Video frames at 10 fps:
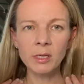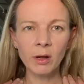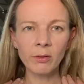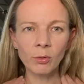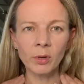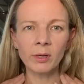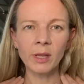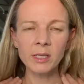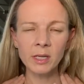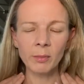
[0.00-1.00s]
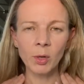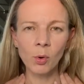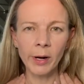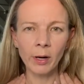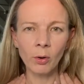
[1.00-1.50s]
And I thought, look, that's gonna be
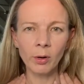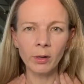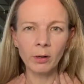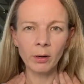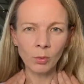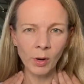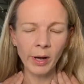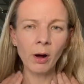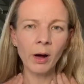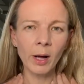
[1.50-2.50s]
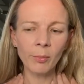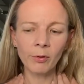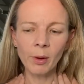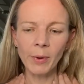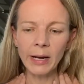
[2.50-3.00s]
quite a lot, quite high up
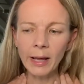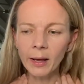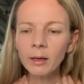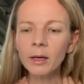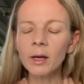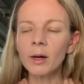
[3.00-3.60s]
around my neck.